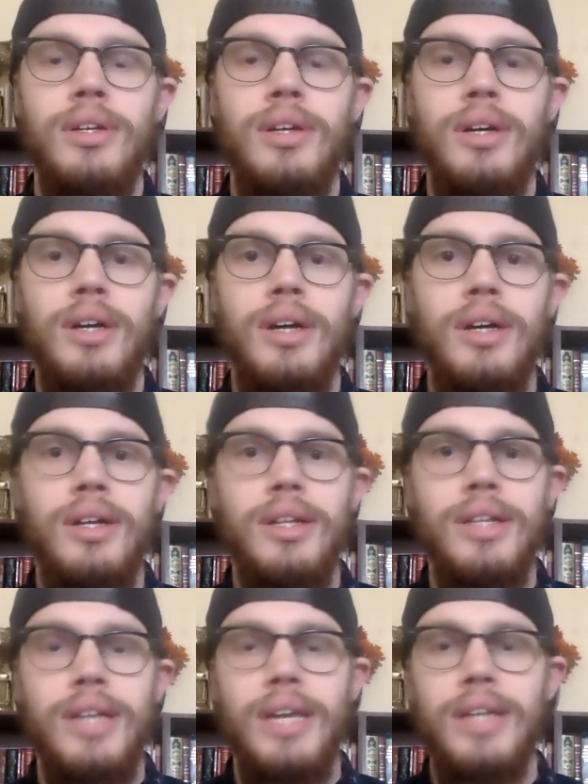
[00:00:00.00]
the
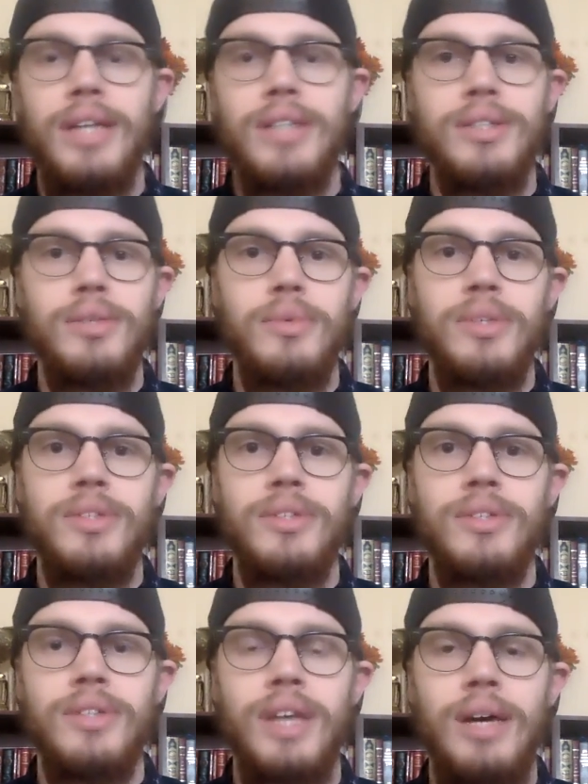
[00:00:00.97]
ASU
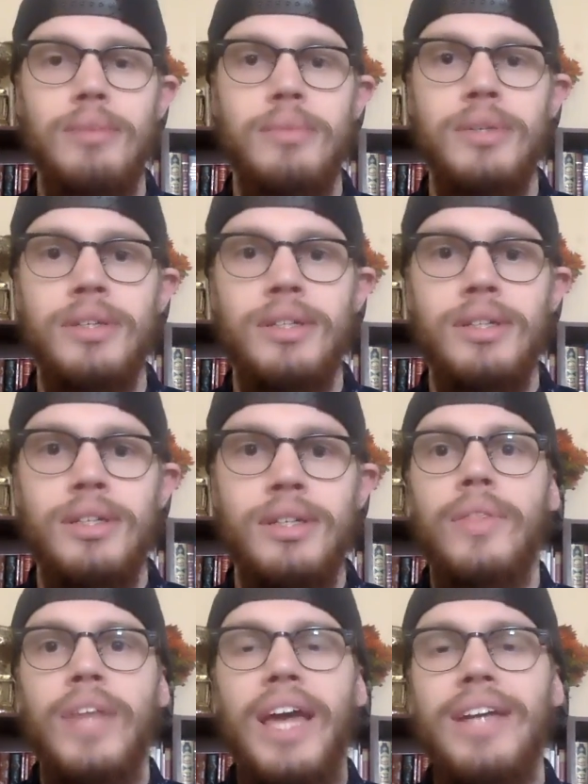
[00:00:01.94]
Research Lab
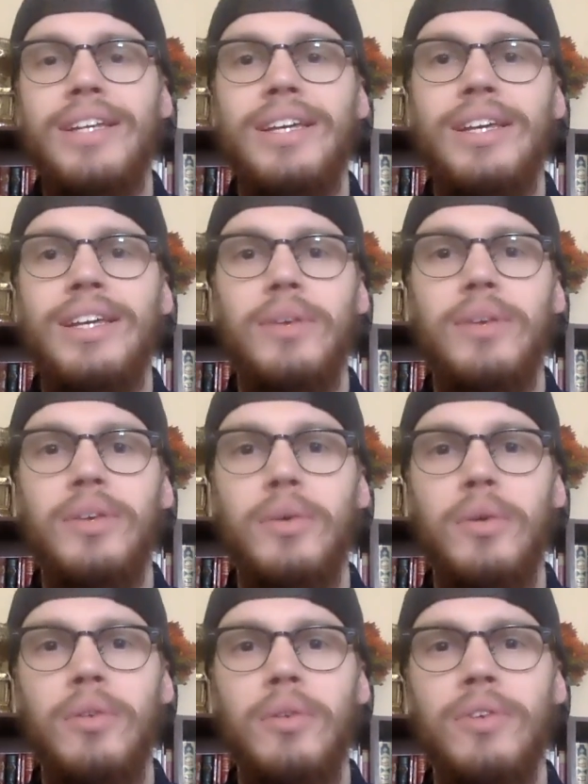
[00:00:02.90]
and to anyone who
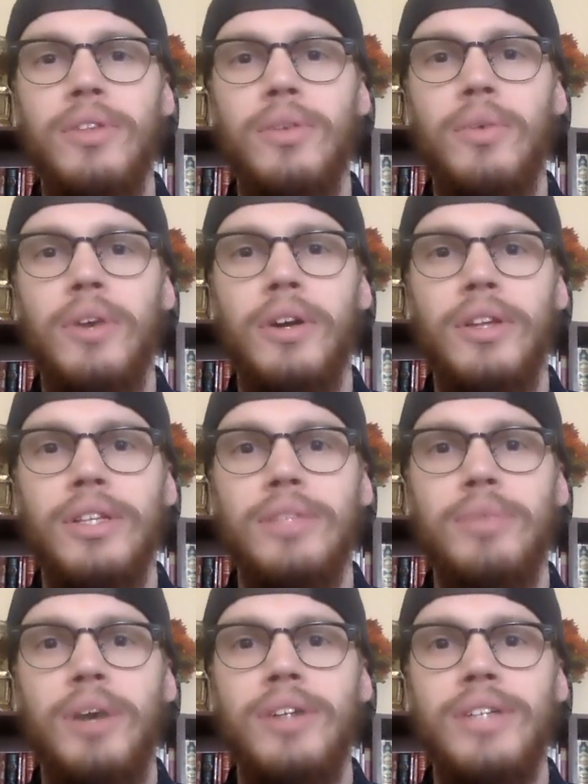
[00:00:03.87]
will further work on this
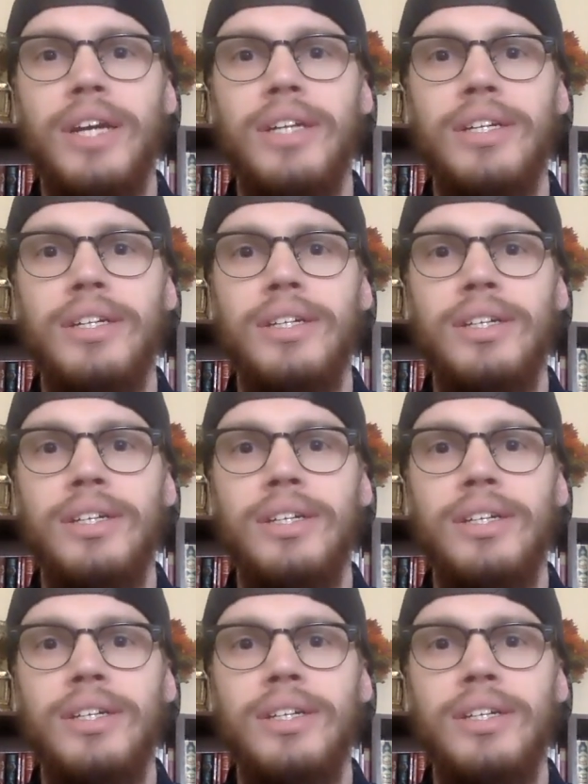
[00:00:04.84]
project.